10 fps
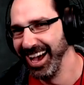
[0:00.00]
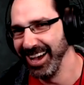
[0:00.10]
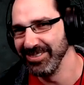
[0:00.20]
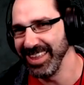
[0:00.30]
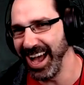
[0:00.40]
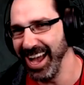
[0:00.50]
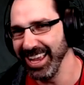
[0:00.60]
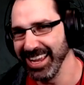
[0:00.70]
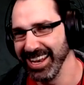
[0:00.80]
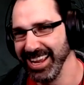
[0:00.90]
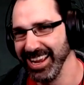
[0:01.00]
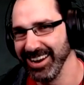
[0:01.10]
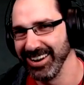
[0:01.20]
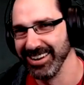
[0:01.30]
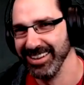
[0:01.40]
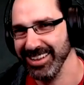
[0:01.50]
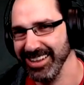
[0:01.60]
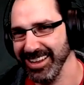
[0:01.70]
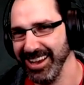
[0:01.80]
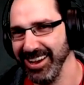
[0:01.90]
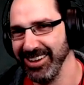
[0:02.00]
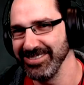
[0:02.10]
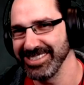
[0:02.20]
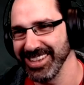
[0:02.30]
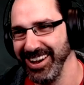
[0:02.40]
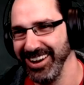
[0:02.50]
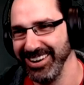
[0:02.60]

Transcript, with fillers: I'm dying here. I'm sorry.